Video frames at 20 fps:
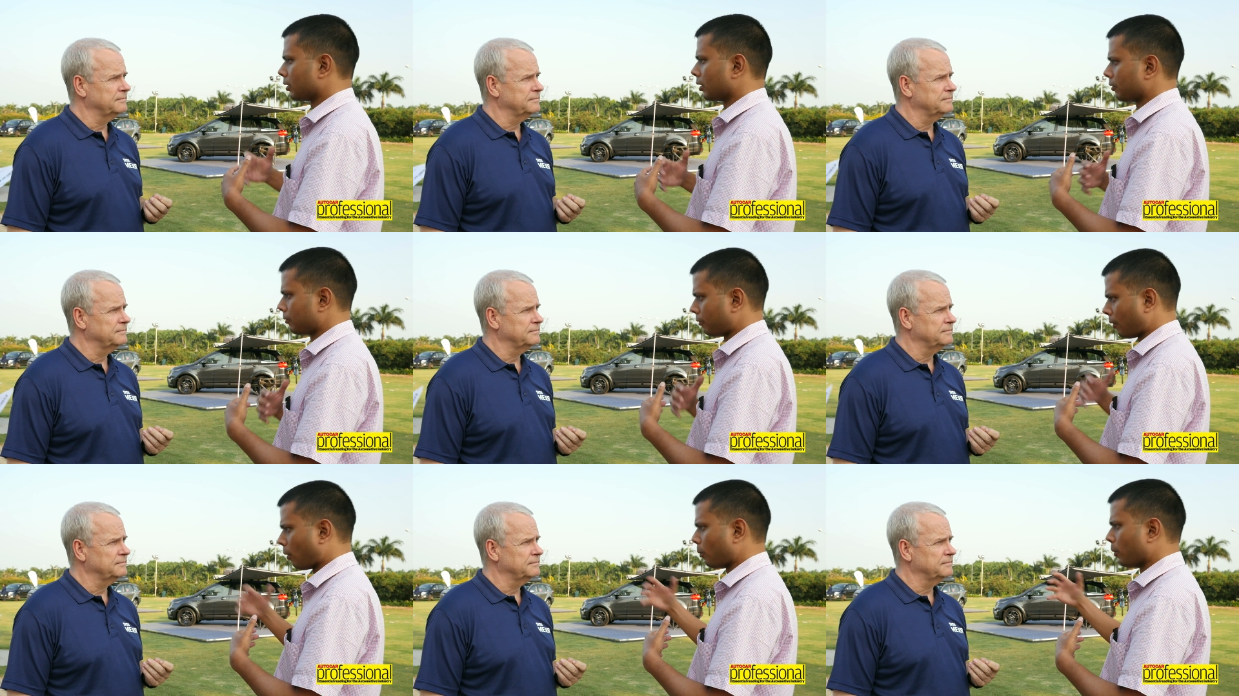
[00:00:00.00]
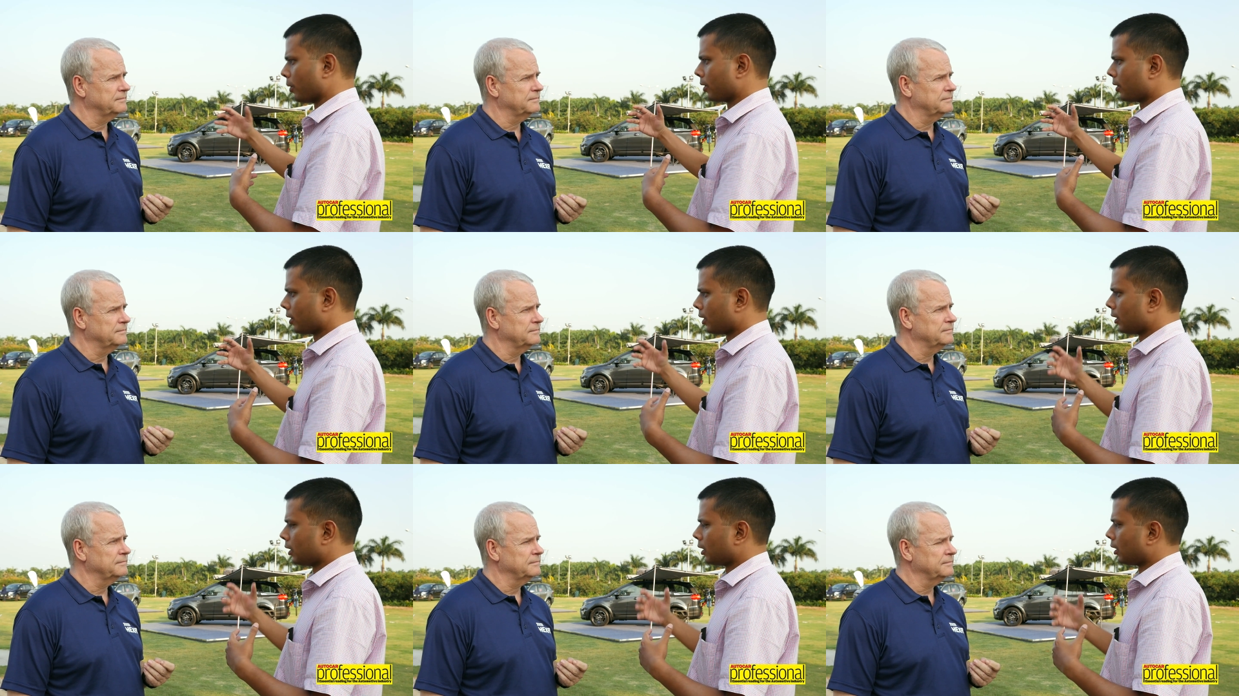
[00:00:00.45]
Speaker 1: you know, forward.
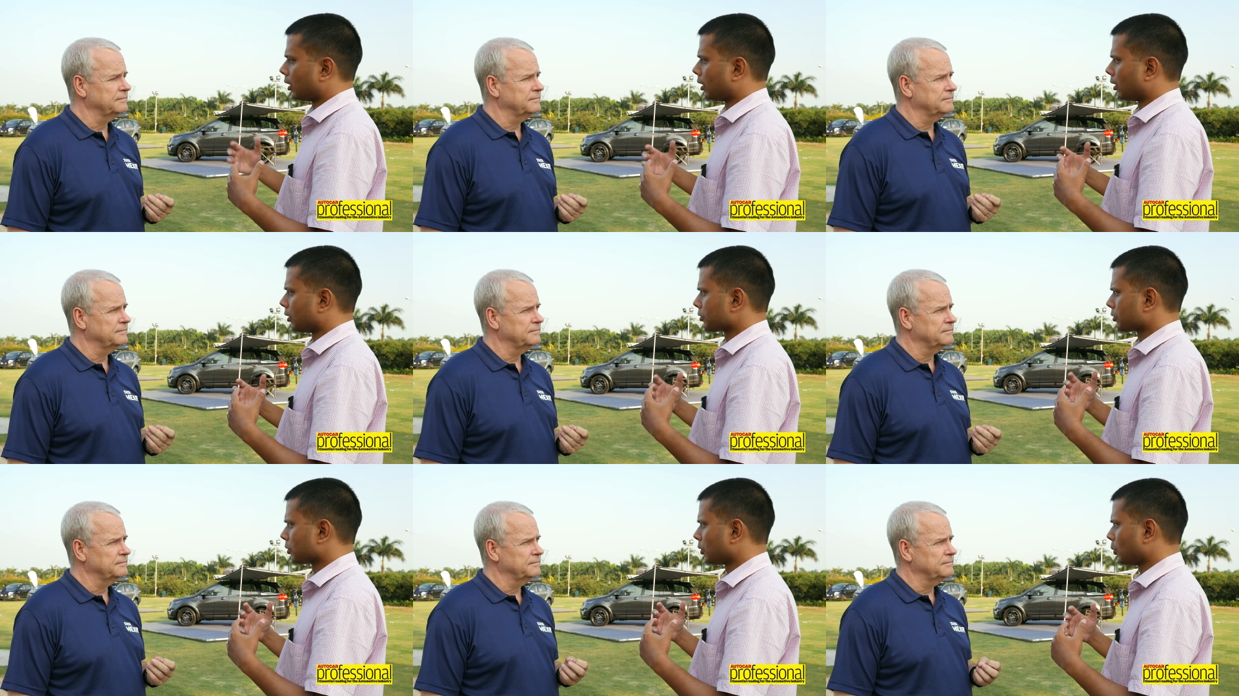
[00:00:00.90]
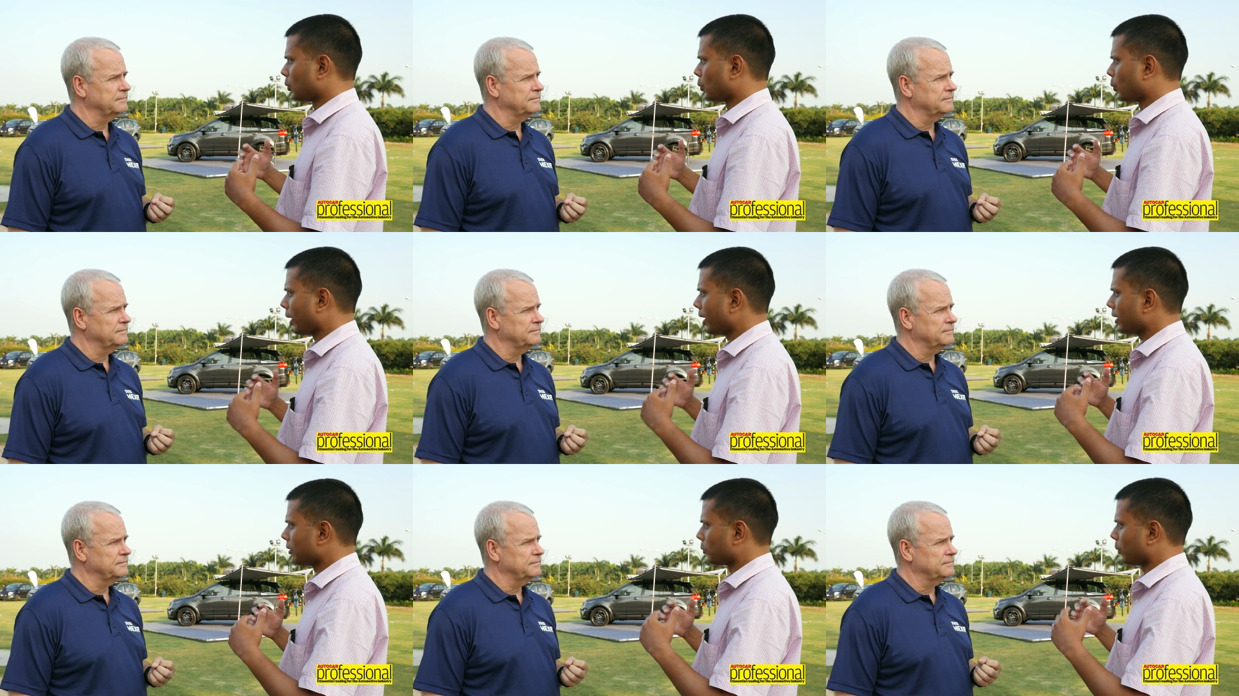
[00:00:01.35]
Uh, so
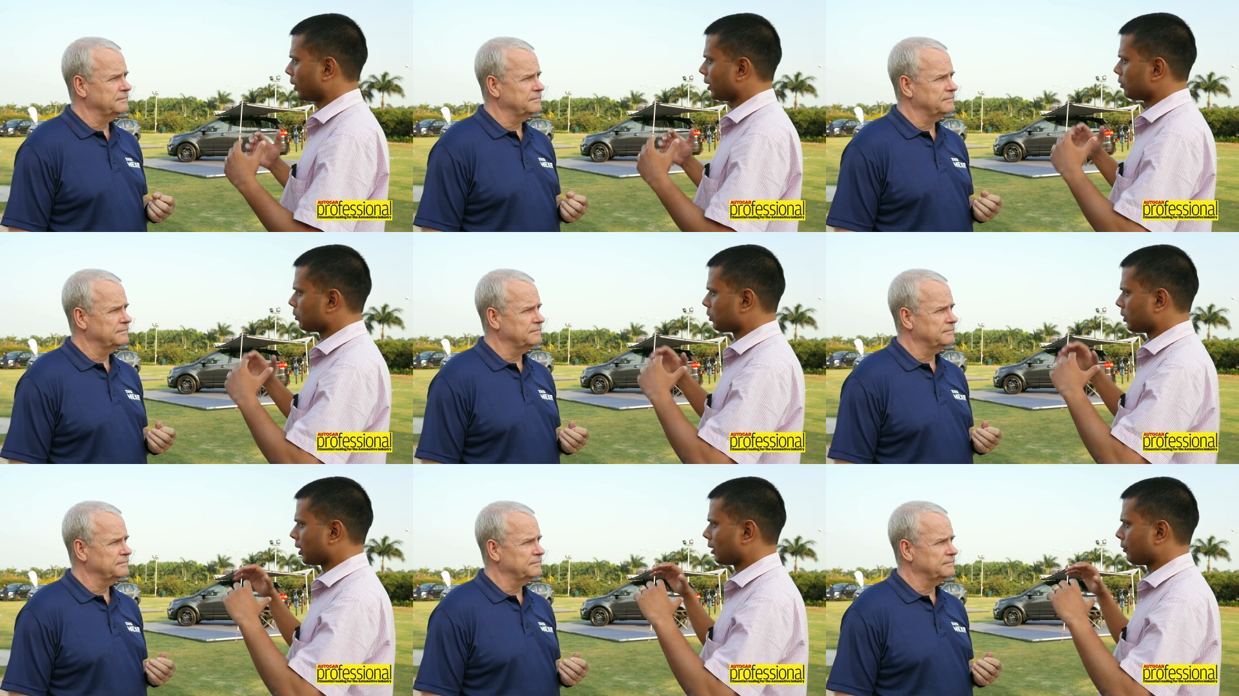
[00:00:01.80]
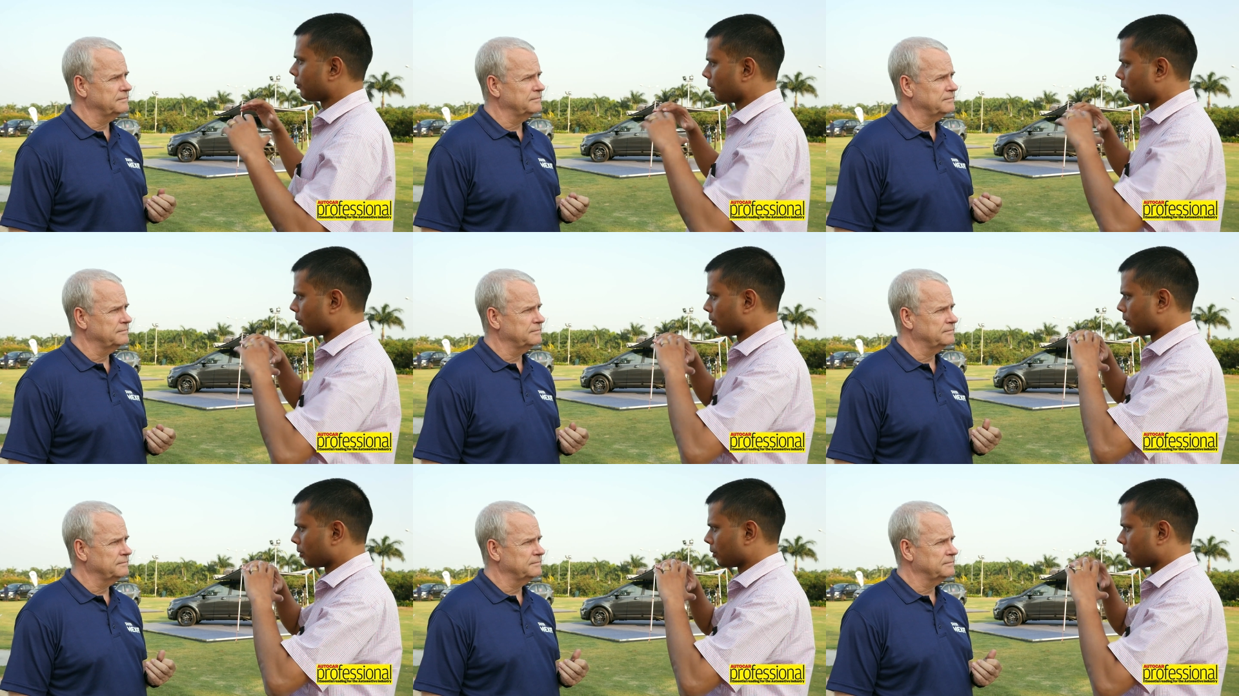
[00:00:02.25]
where where do you think if
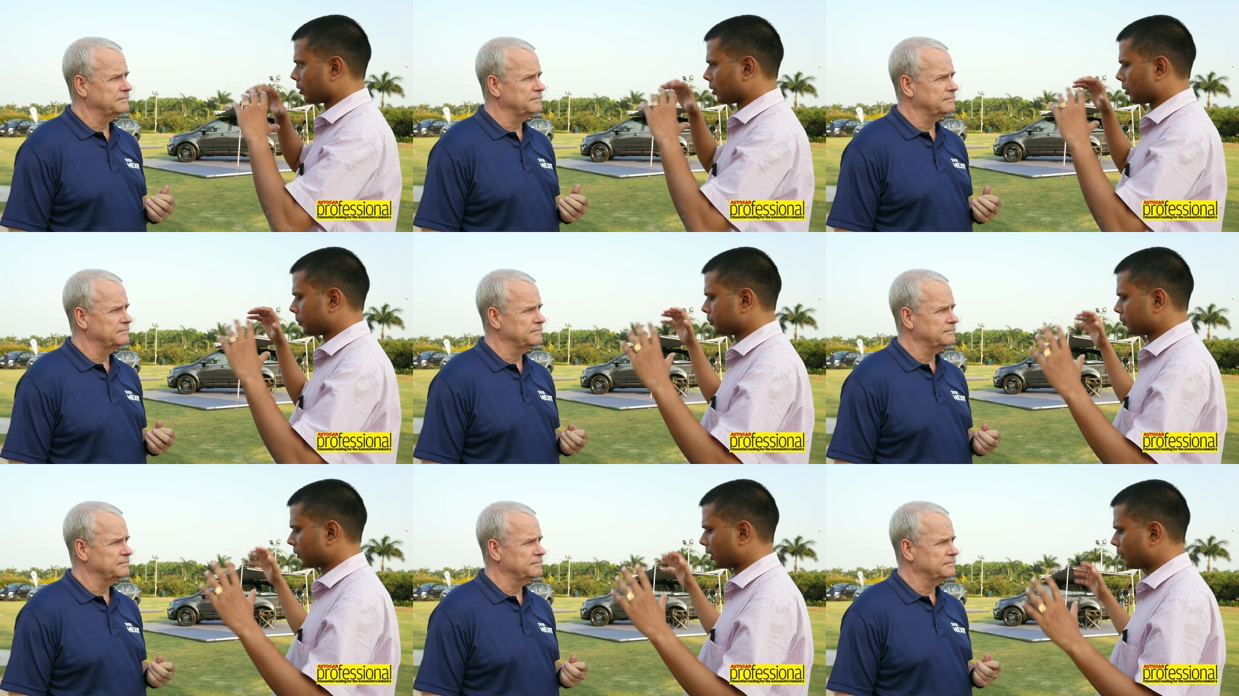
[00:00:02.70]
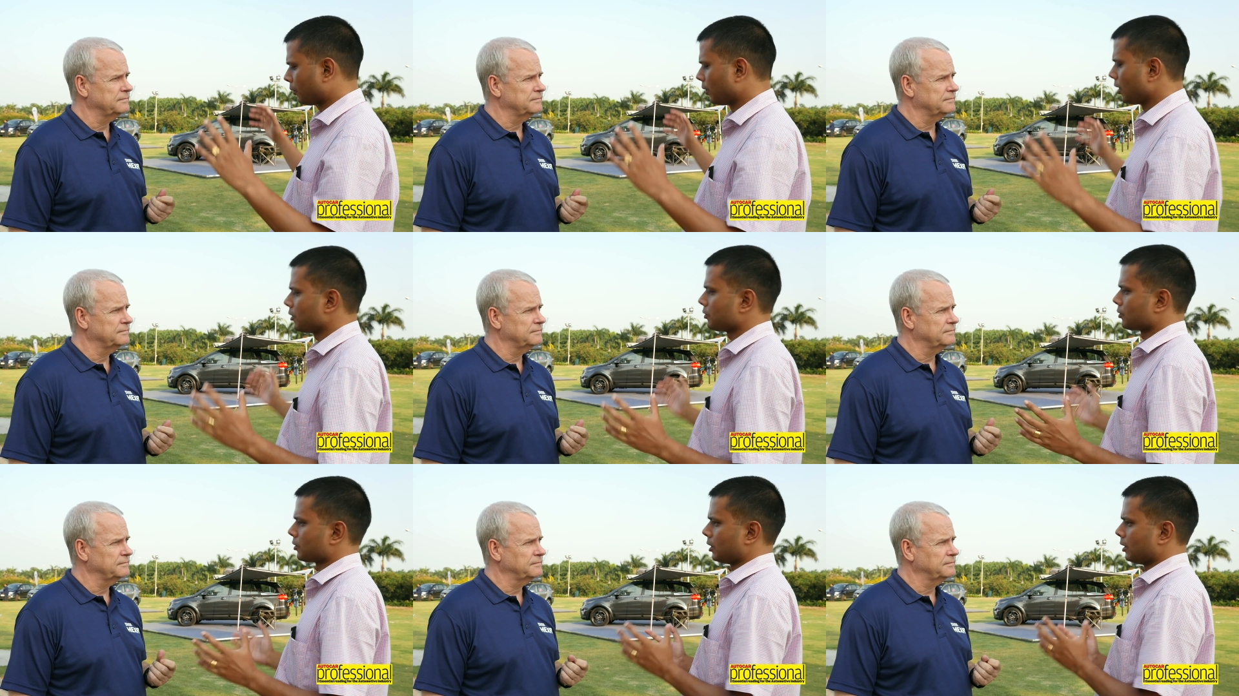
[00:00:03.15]
you, you know,
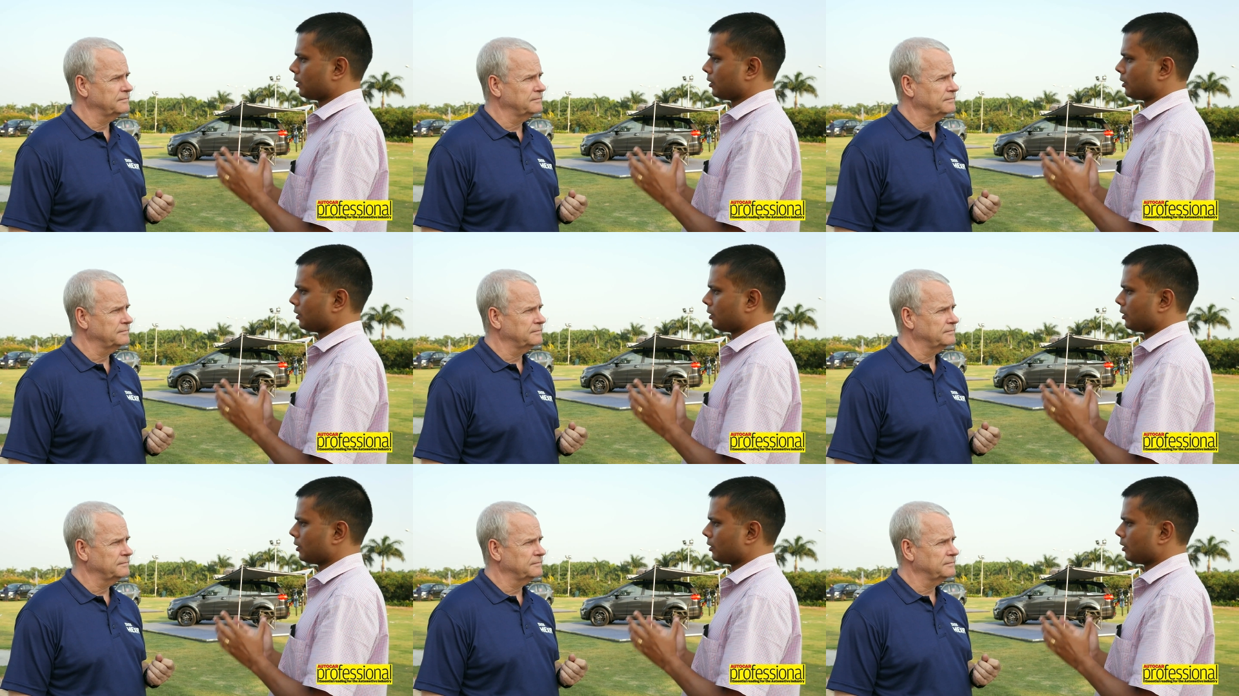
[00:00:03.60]
reached